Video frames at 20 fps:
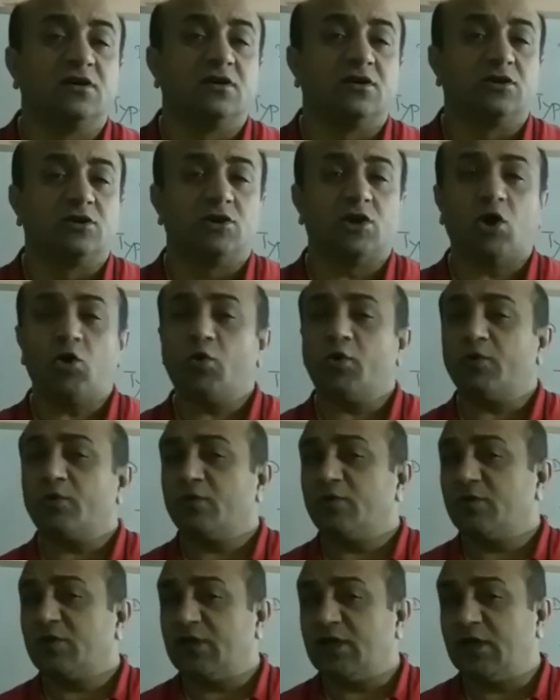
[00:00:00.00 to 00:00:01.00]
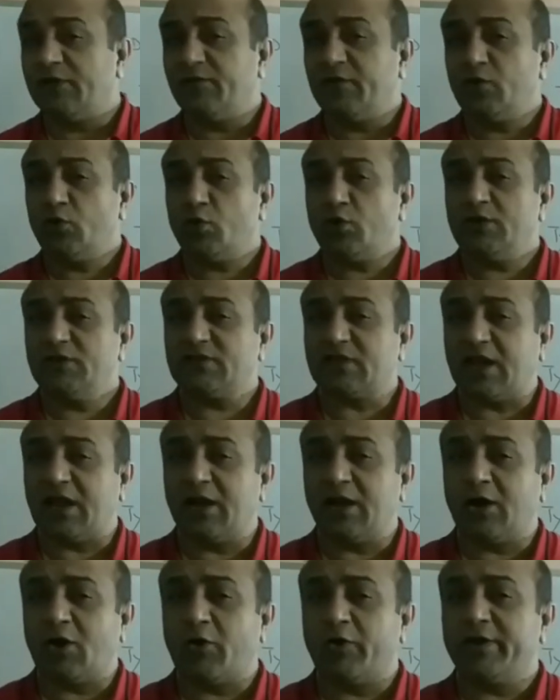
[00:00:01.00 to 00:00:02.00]
Now, AV node is
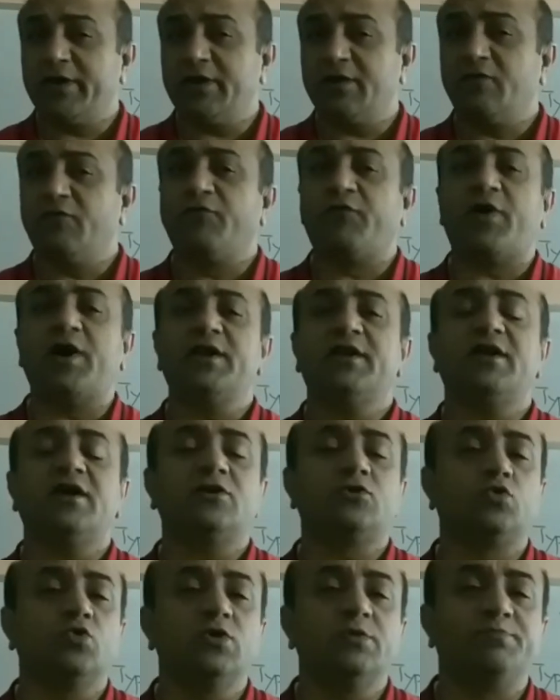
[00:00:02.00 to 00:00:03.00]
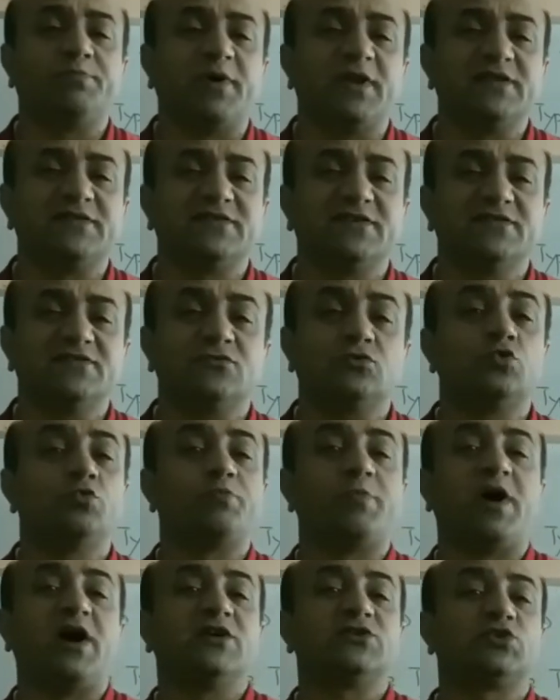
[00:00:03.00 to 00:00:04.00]
allowing one or two impulses to
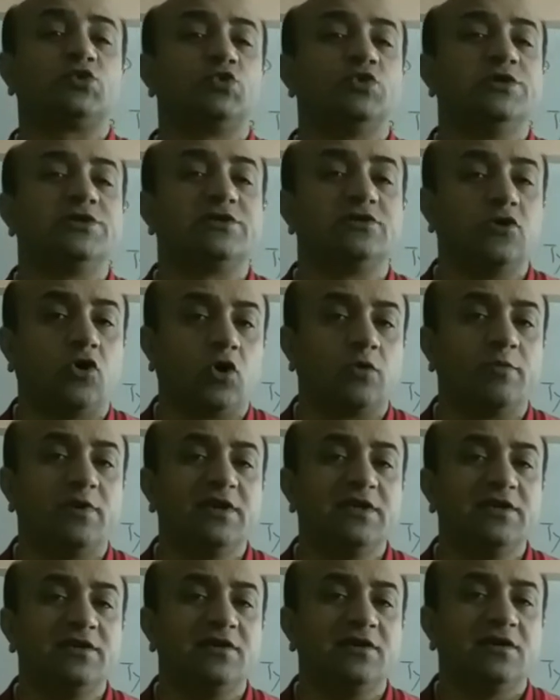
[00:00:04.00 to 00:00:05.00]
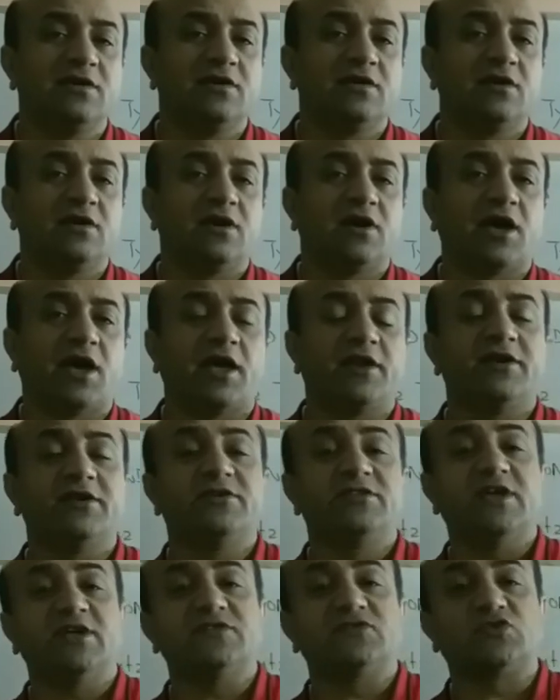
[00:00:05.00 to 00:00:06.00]
pass through it normally, and it
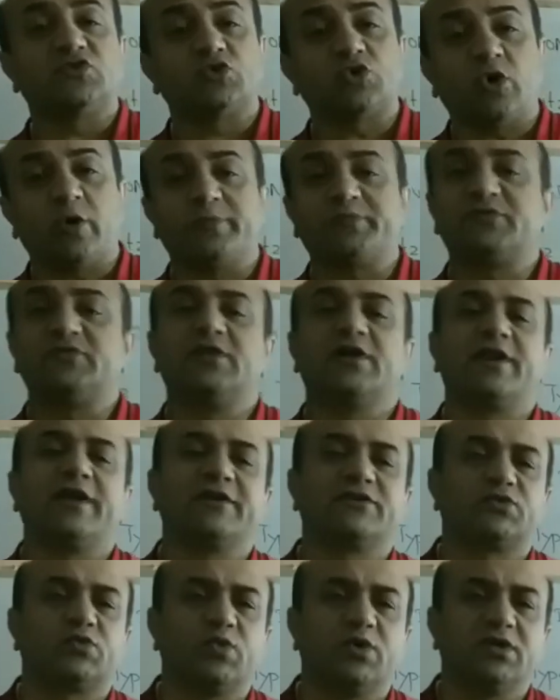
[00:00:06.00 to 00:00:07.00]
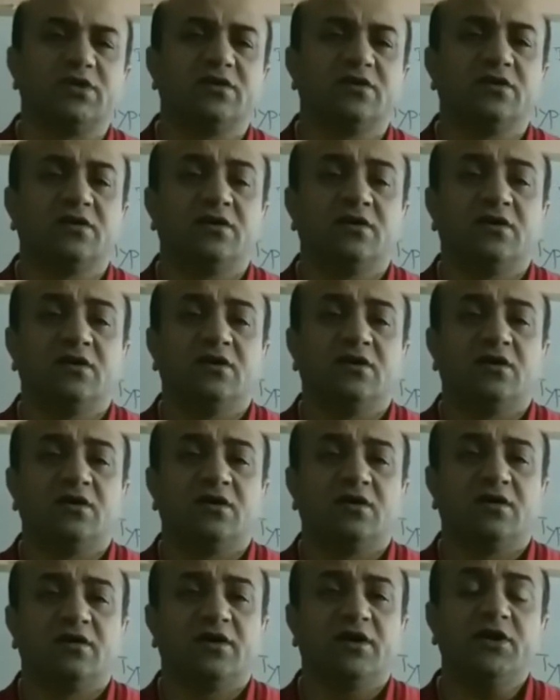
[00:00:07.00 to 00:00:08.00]
then stops the next one.
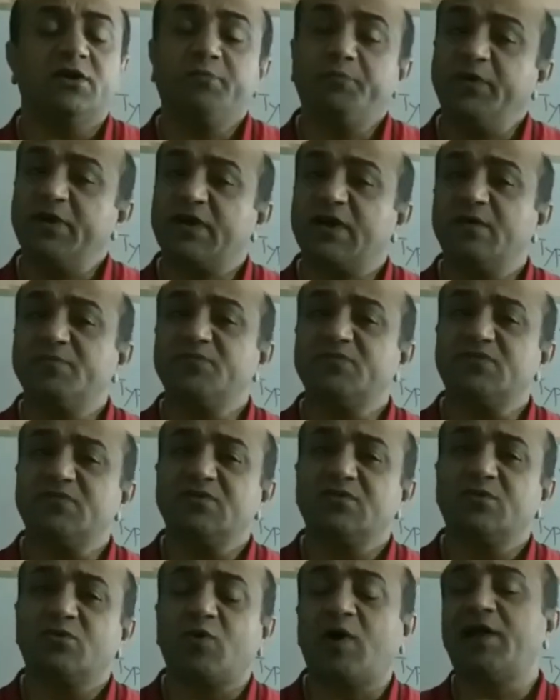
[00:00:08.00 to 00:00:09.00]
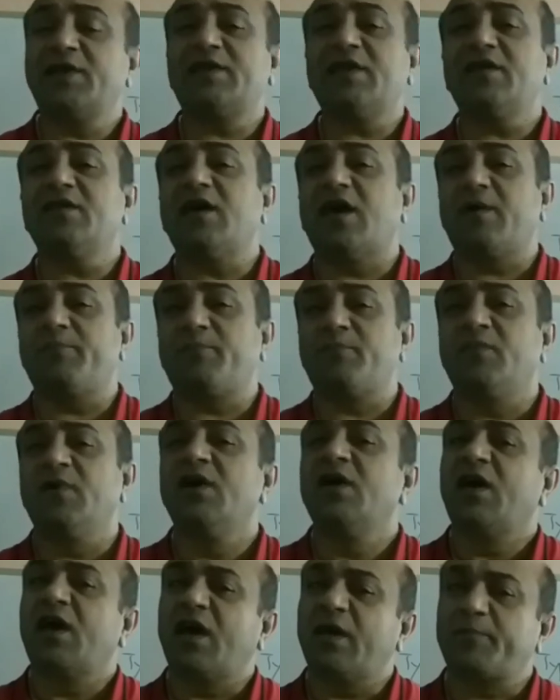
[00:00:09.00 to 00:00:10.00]
It becomes quite an
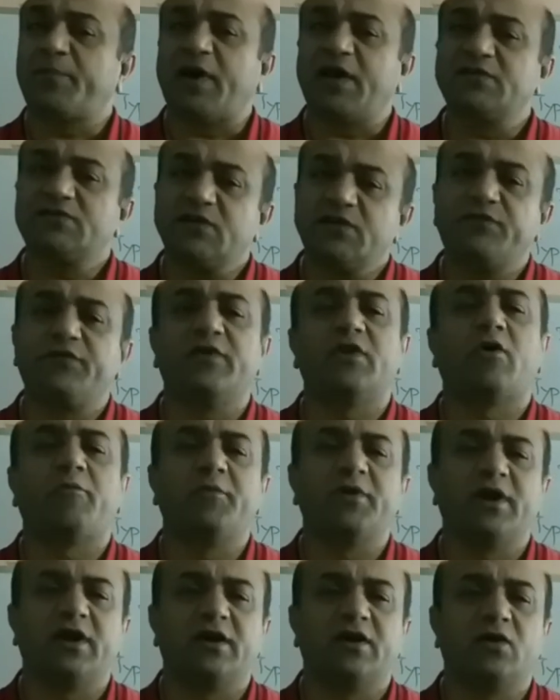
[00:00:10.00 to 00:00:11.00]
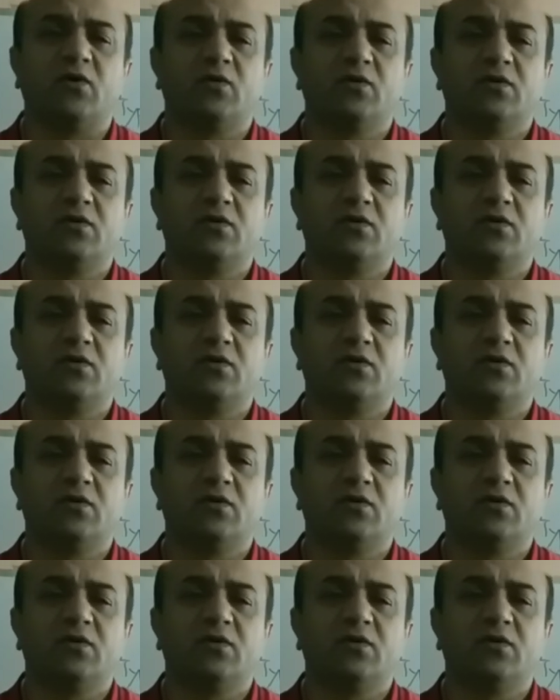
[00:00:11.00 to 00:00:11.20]
haphazard phenomena now.